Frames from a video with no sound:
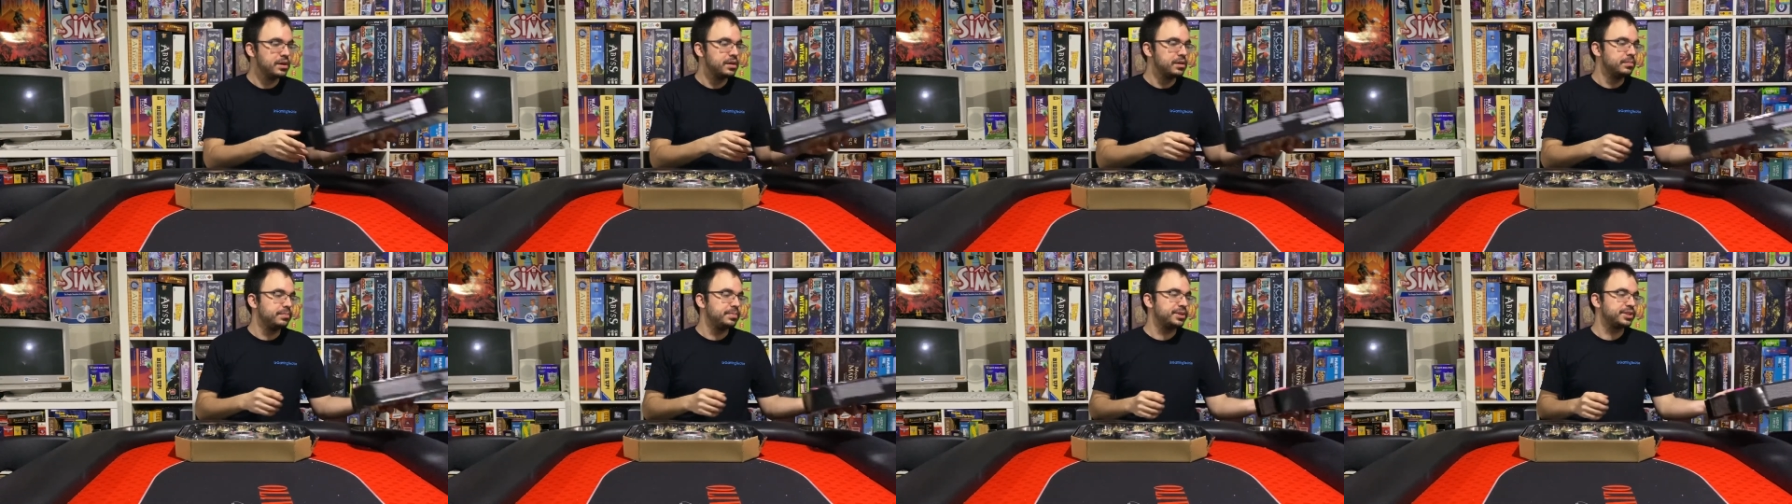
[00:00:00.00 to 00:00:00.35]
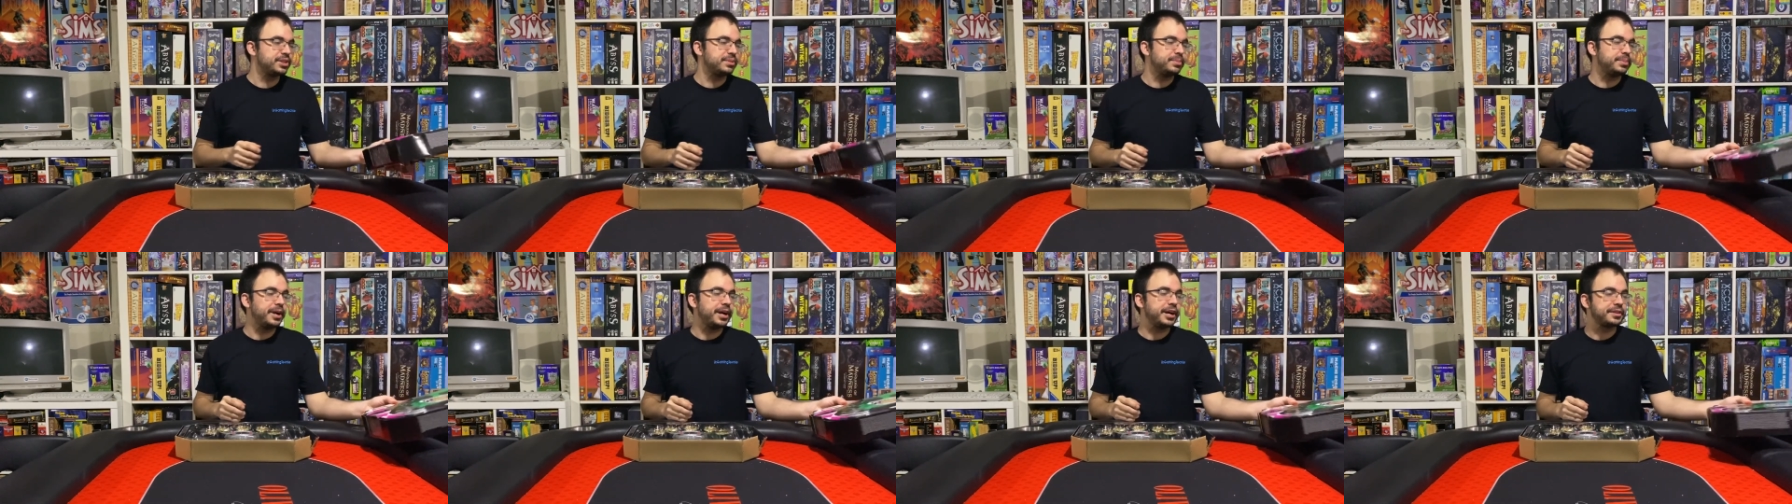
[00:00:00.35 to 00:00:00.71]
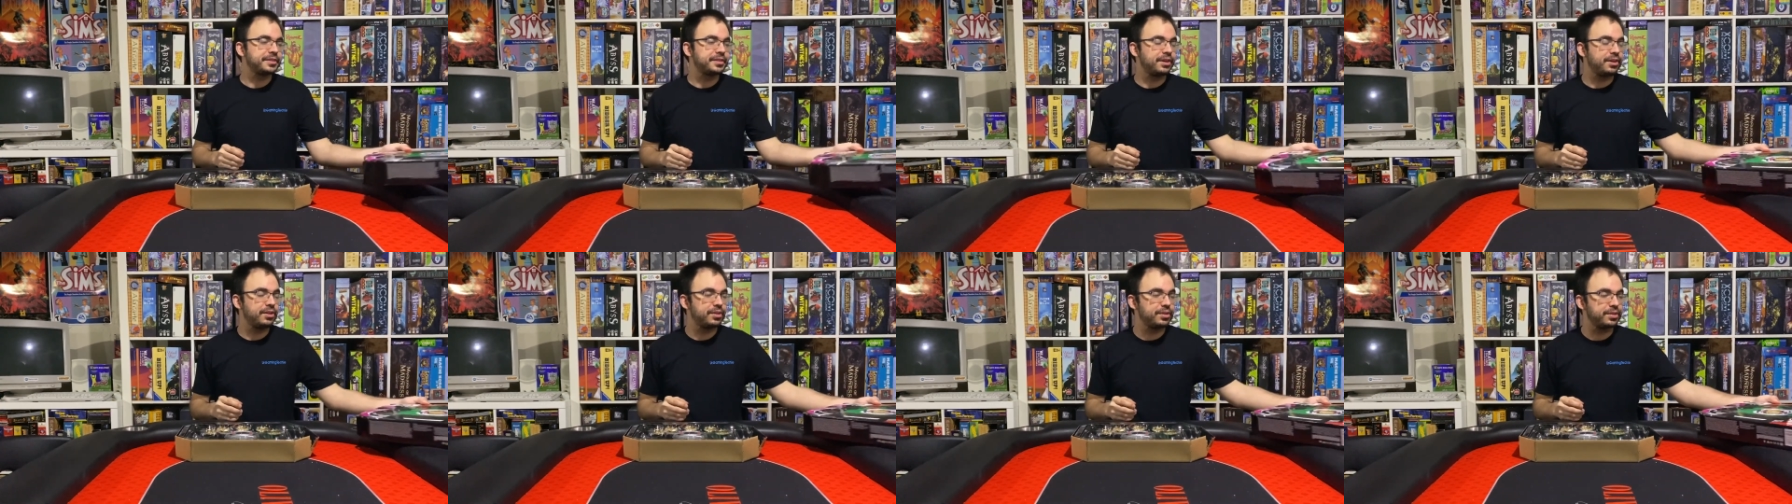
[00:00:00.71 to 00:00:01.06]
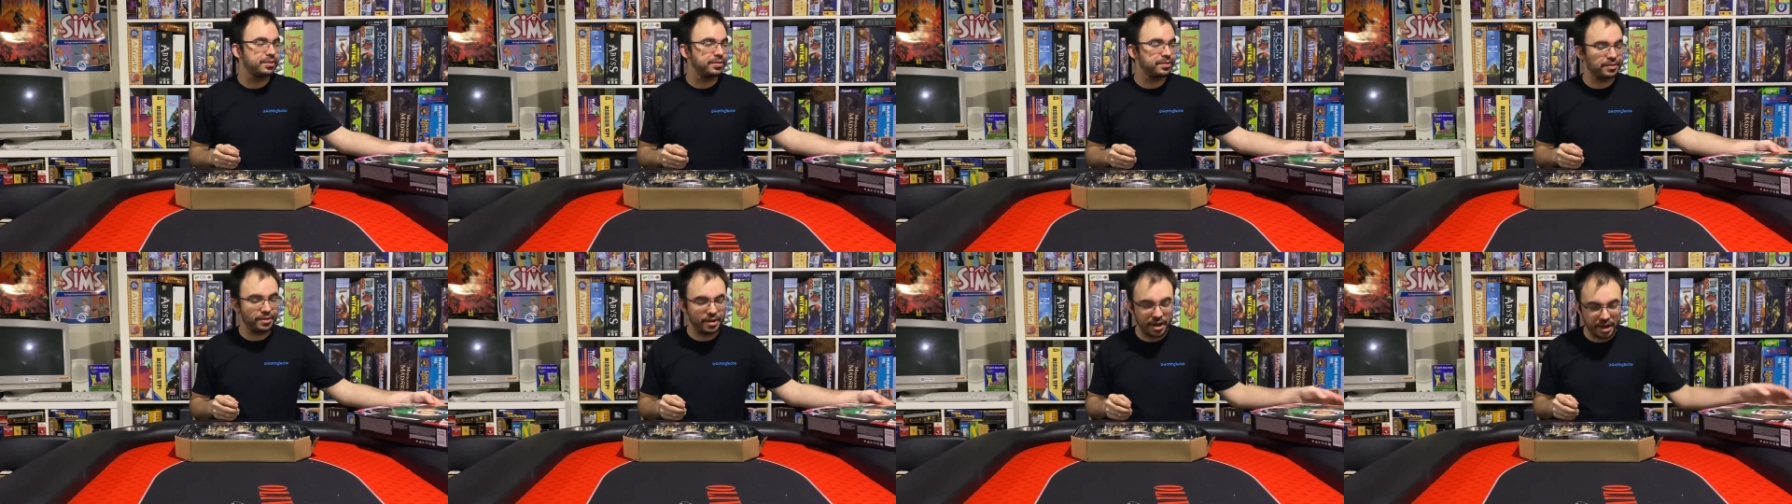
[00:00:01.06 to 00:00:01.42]
Put the box here to the
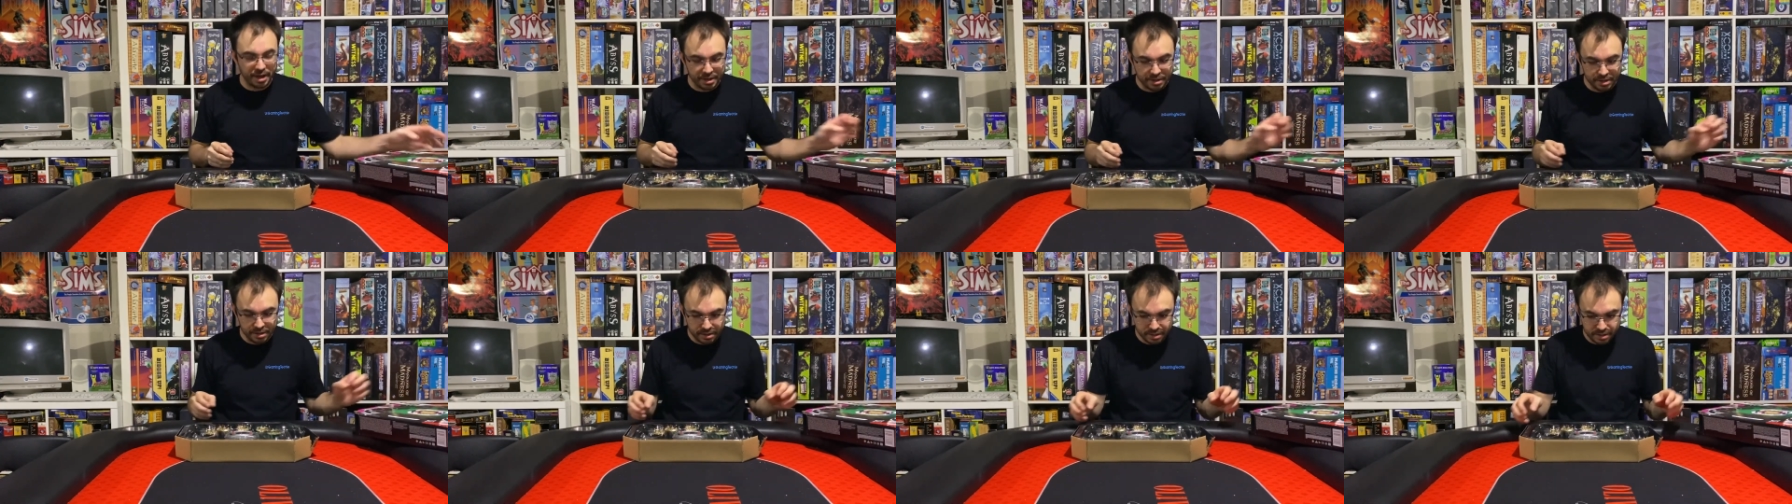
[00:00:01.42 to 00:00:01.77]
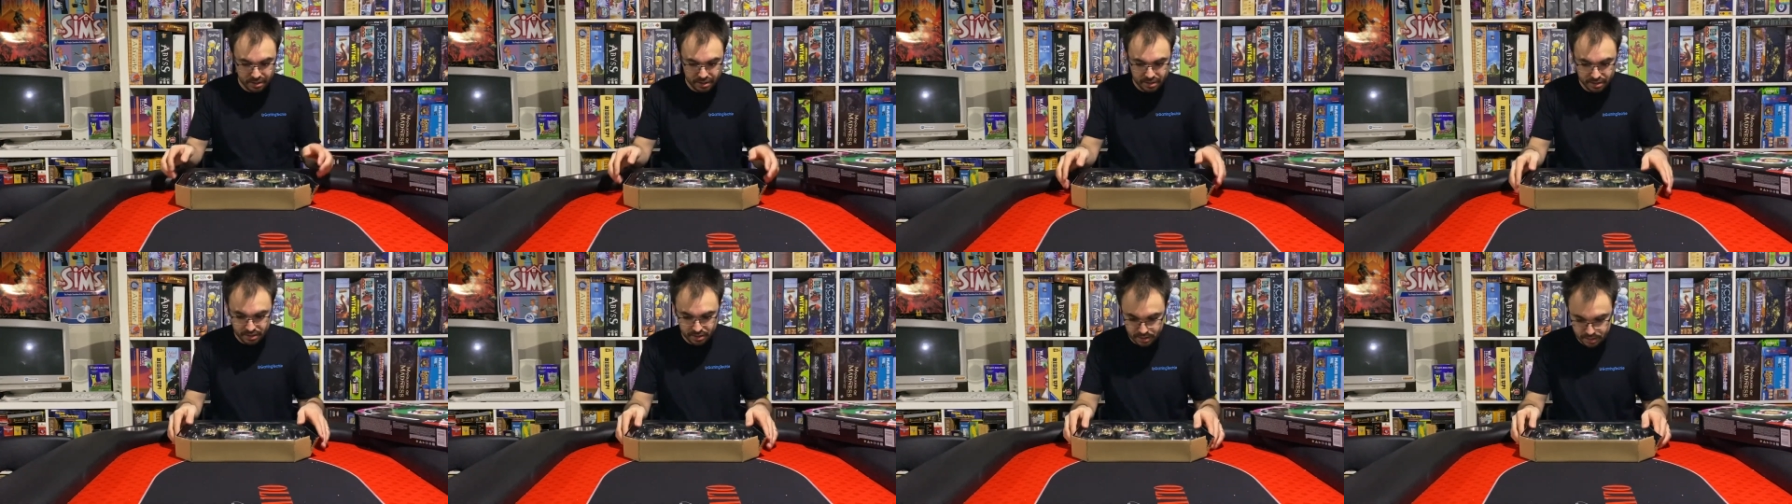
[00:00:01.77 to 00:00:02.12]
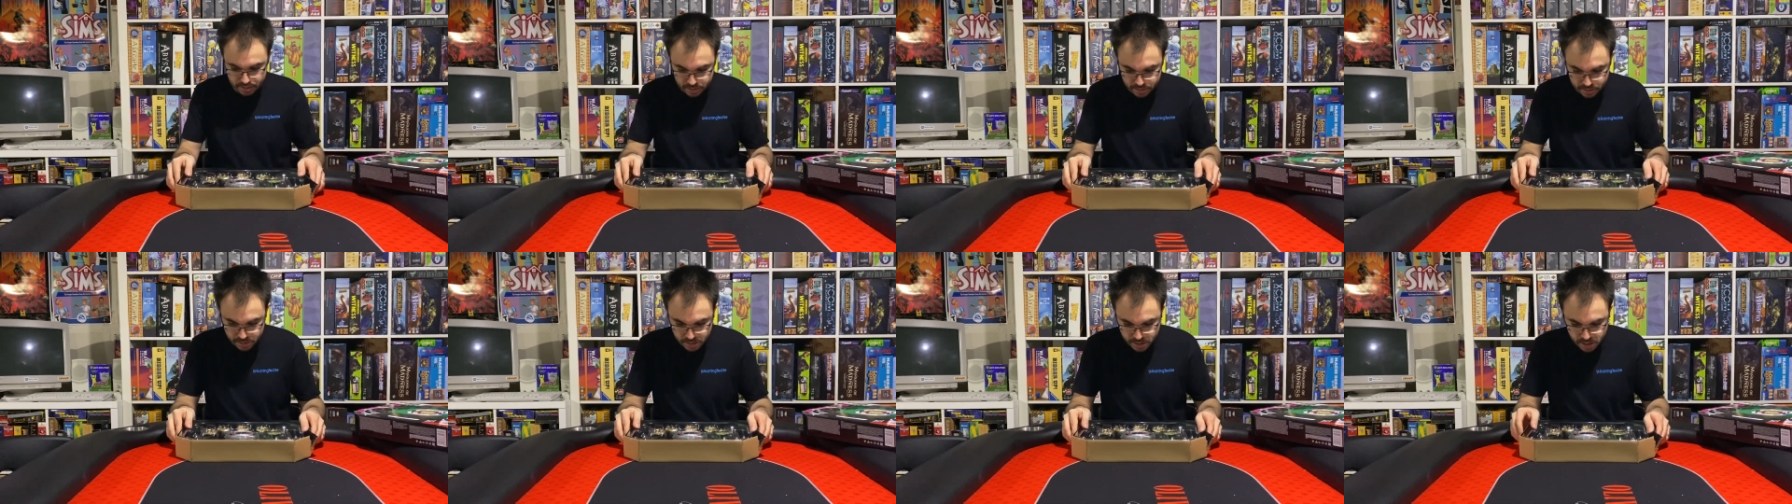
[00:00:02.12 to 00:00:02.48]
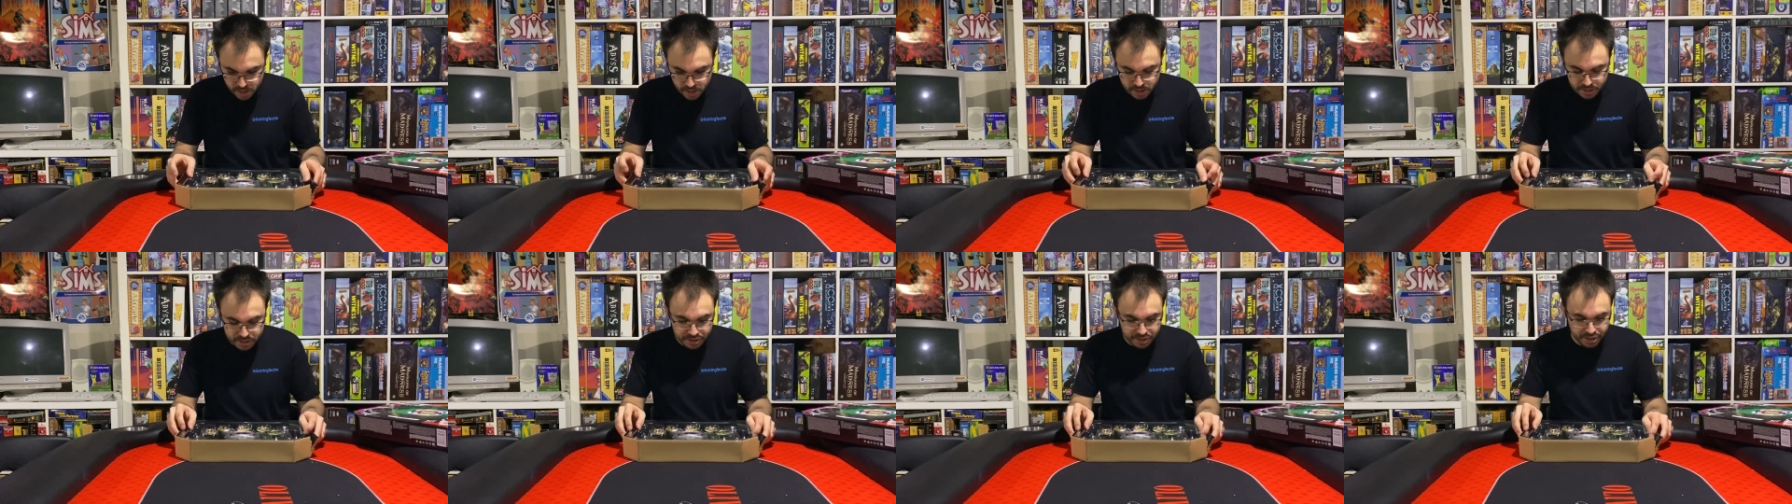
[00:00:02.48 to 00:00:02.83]
side.
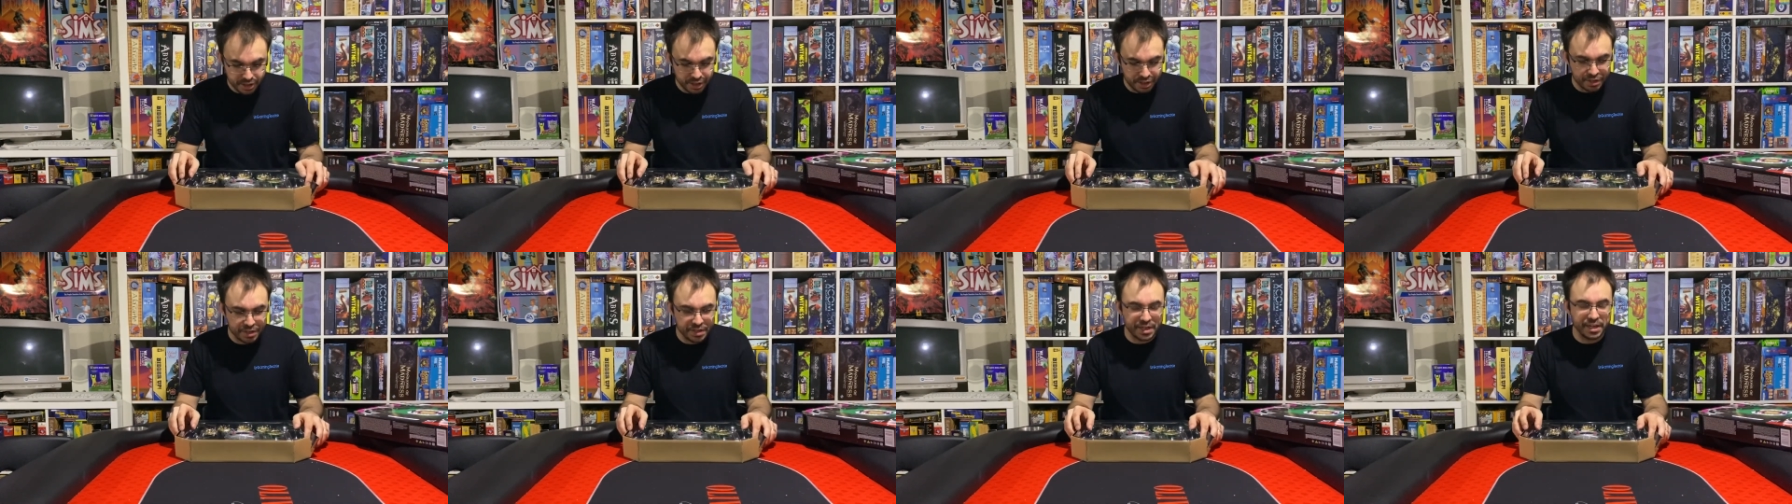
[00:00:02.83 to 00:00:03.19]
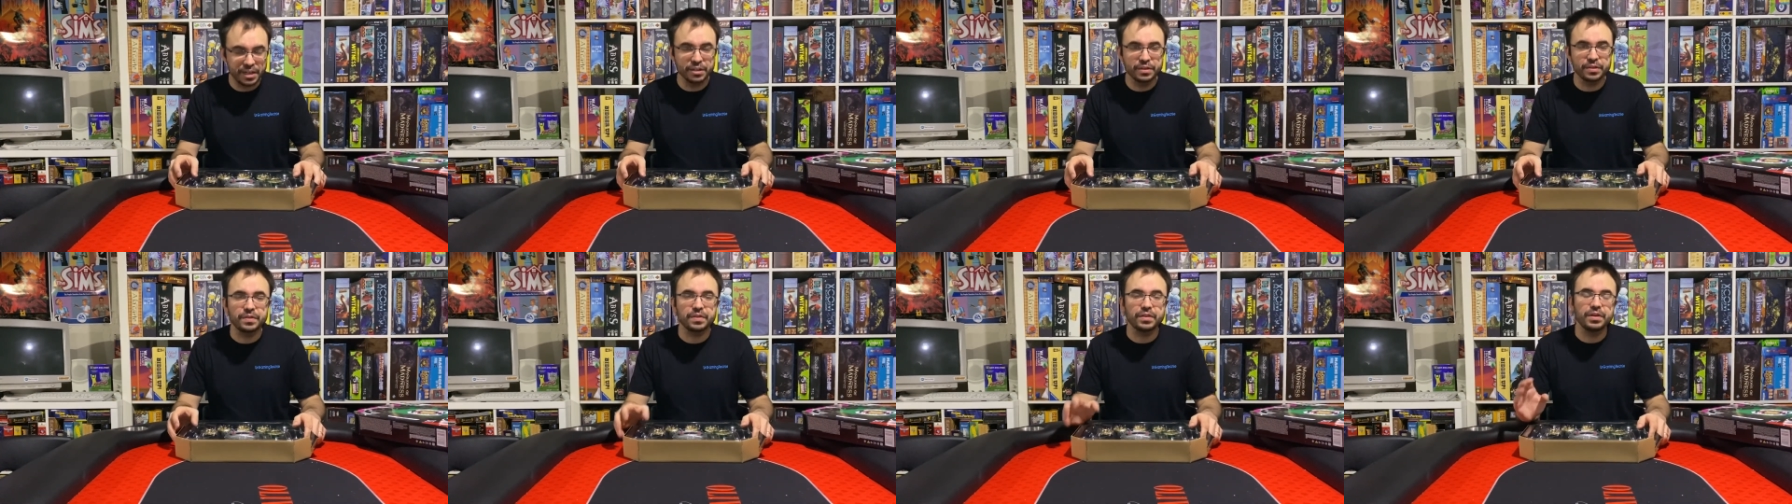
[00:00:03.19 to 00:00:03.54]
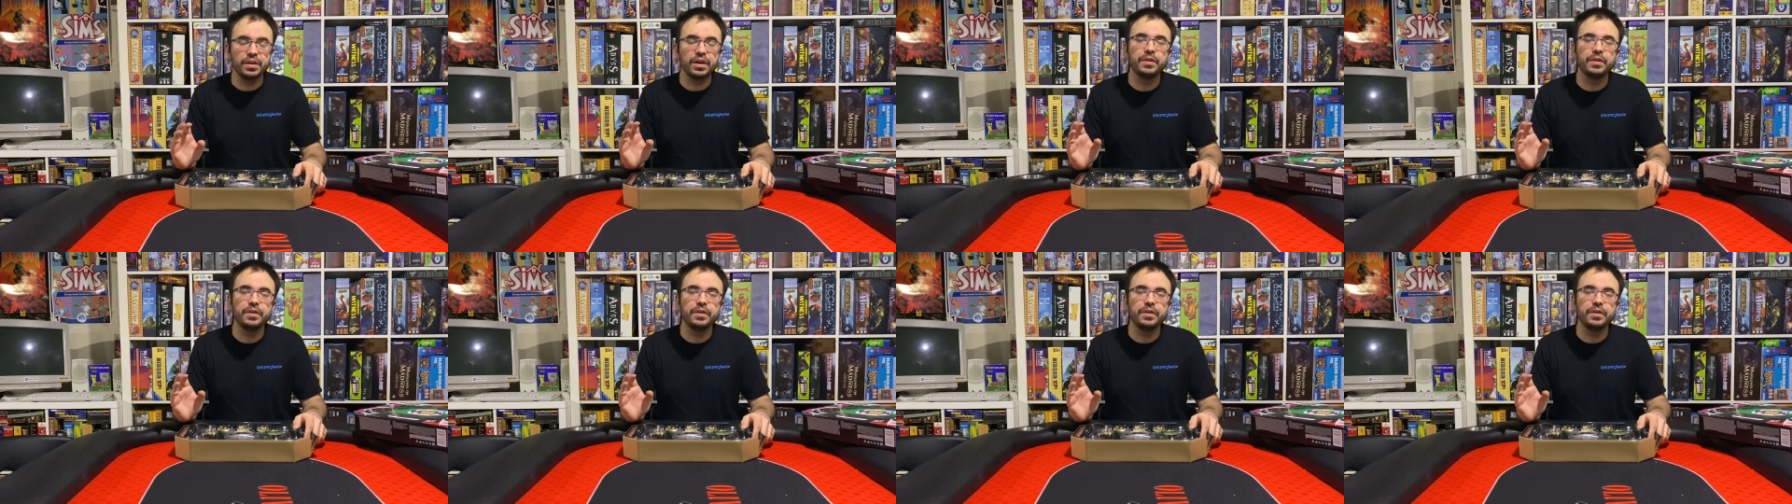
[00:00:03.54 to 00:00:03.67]
So this sells